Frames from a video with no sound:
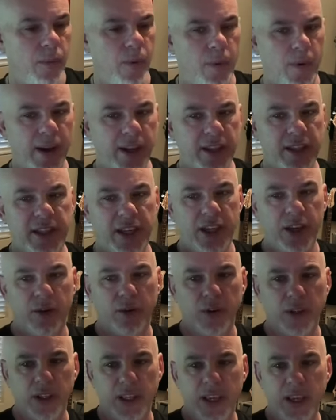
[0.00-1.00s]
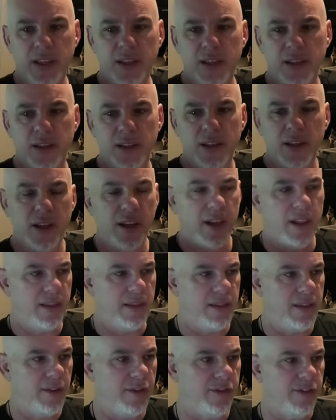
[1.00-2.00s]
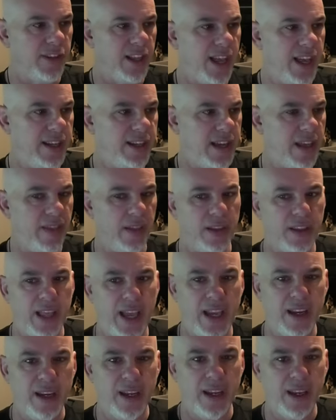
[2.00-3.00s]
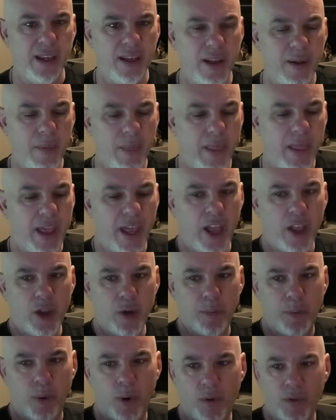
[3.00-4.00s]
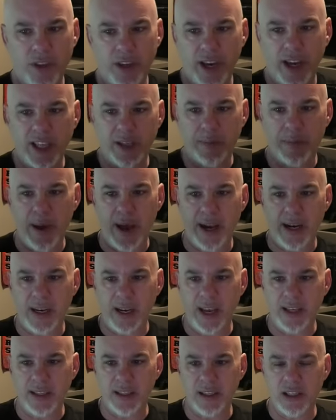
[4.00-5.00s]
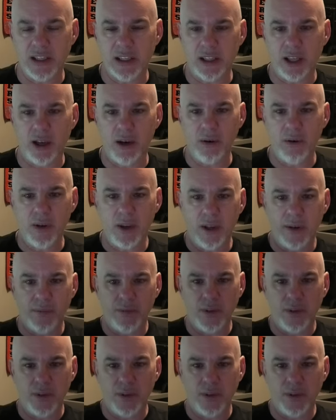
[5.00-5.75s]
we want to see your release, the flight and the landing, and you pull the dice back nice and slow,